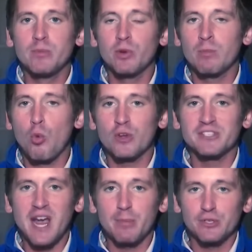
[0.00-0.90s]
to bring
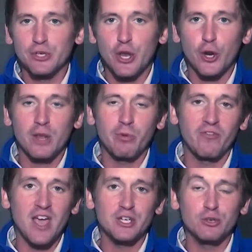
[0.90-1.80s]
more cybersecurity
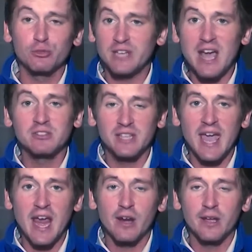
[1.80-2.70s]
professionals down to
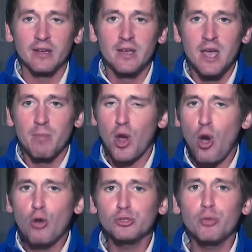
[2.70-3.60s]
the area,
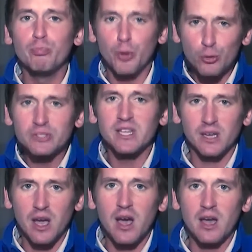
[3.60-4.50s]
but also boost
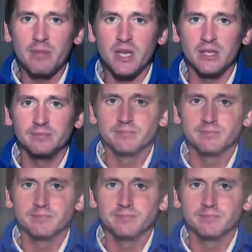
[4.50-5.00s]
the economy.